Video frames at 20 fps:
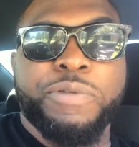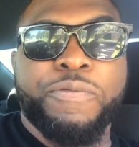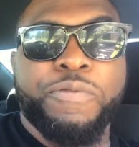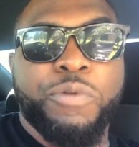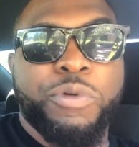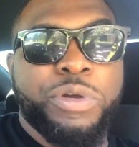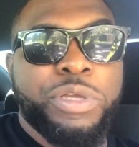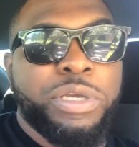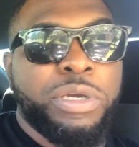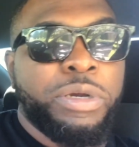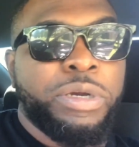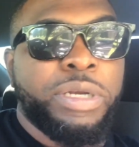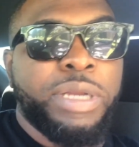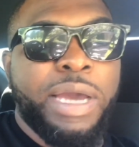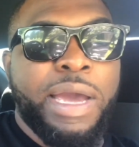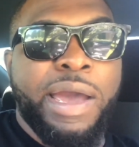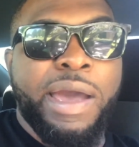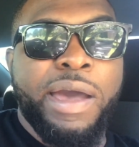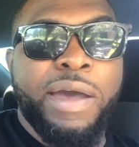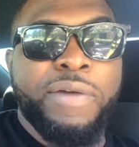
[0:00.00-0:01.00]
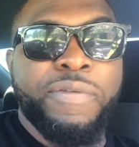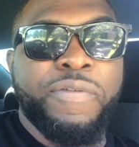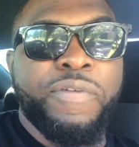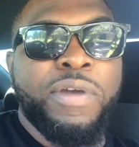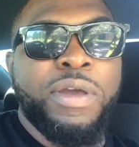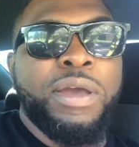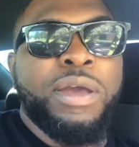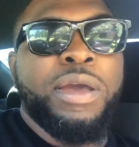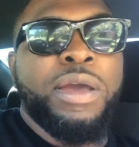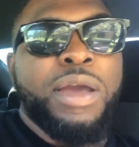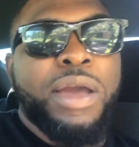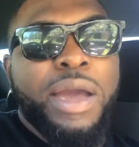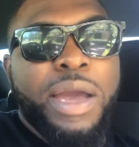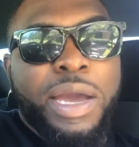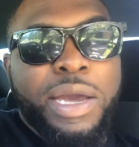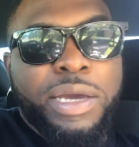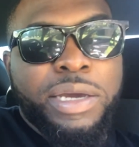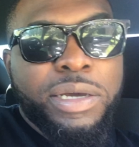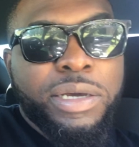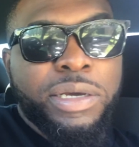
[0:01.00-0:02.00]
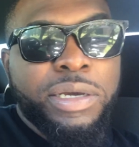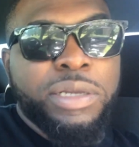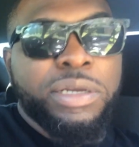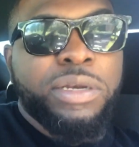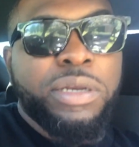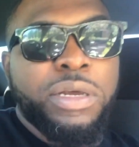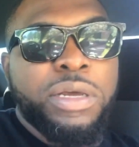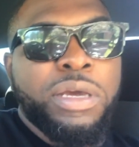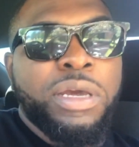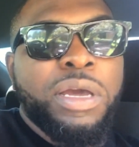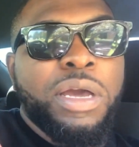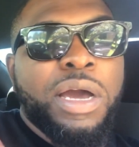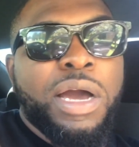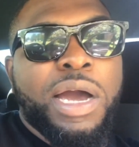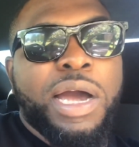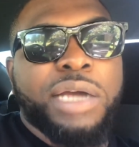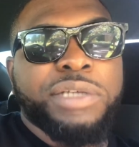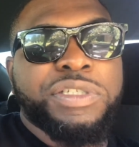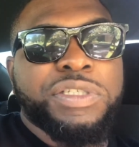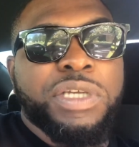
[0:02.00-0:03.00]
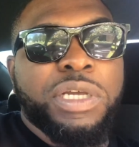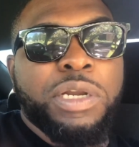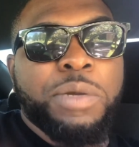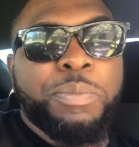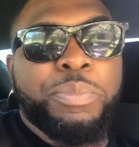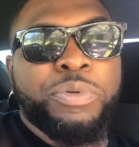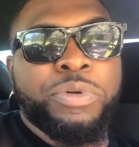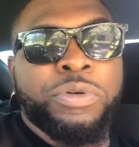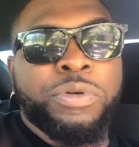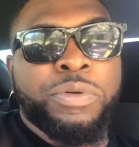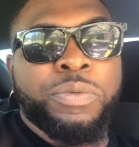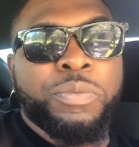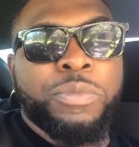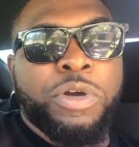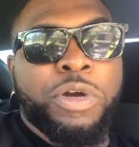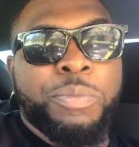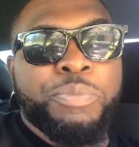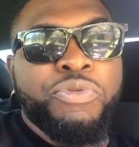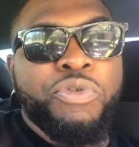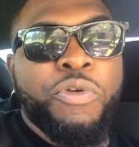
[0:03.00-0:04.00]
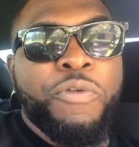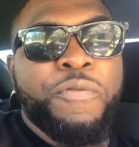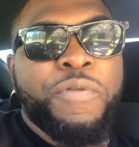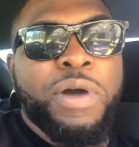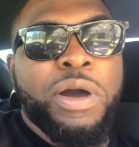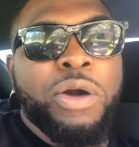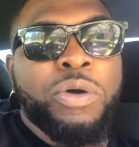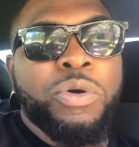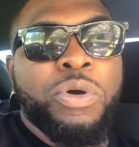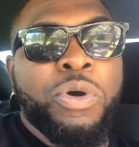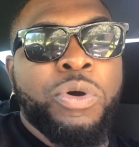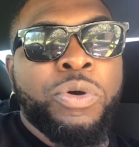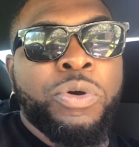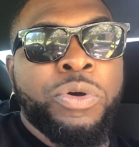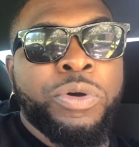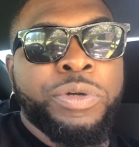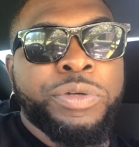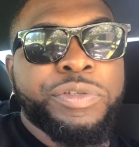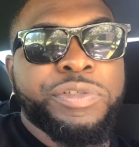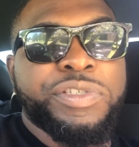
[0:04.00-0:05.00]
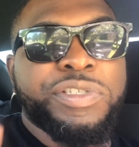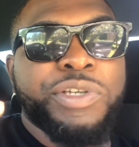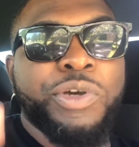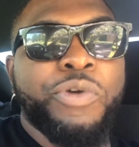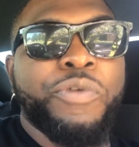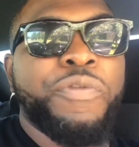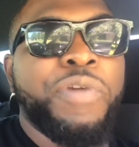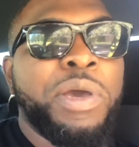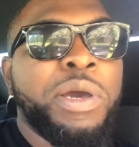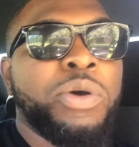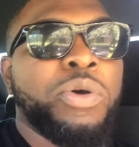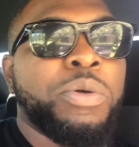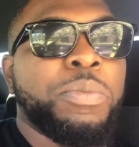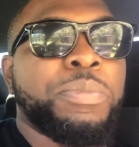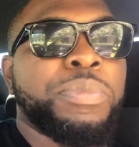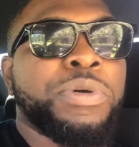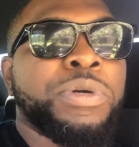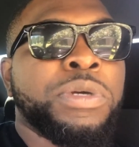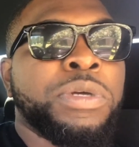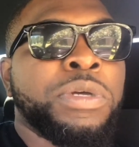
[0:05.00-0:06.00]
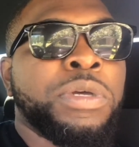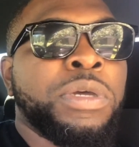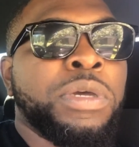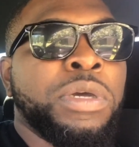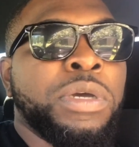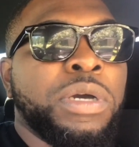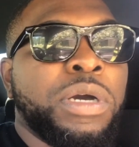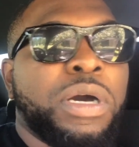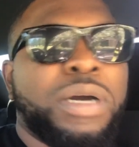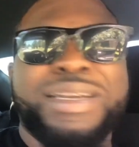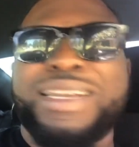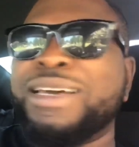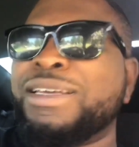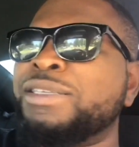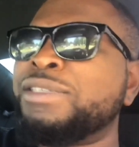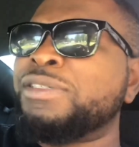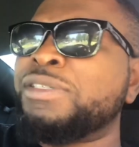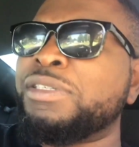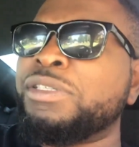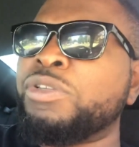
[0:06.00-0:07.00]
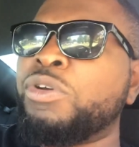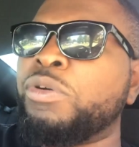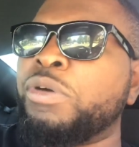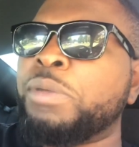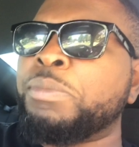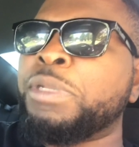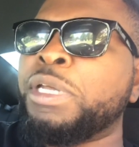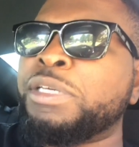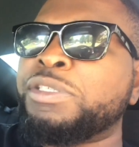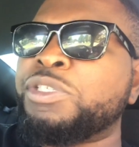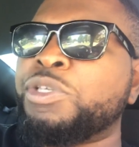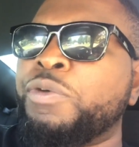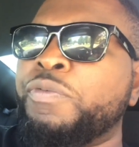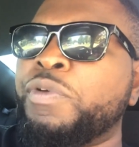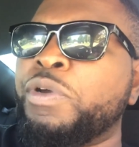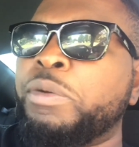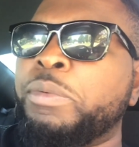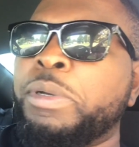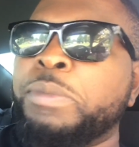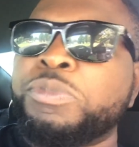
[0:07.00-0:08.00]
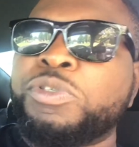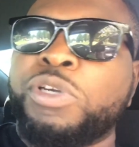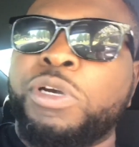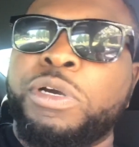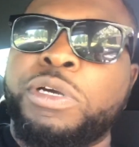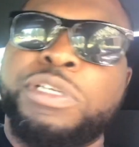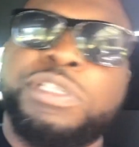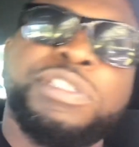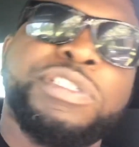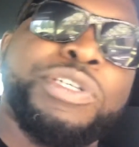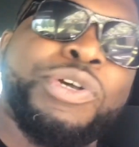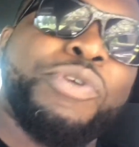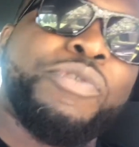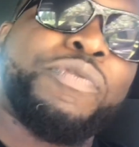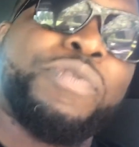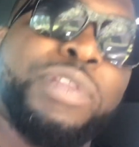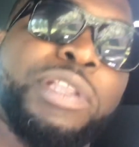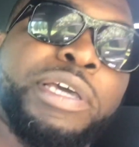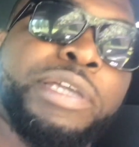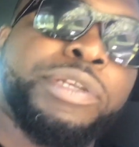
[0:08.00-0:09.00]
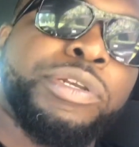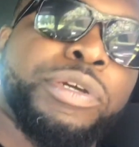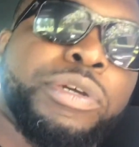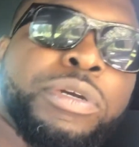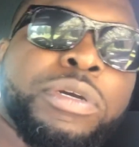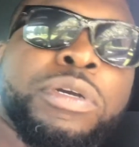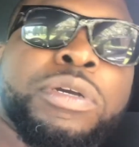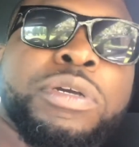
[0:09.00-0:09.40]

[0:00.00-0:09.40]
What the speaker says: for a year and a half, and I set up a profile on self-help. I'm not self-help. I'm sorry, self-lender,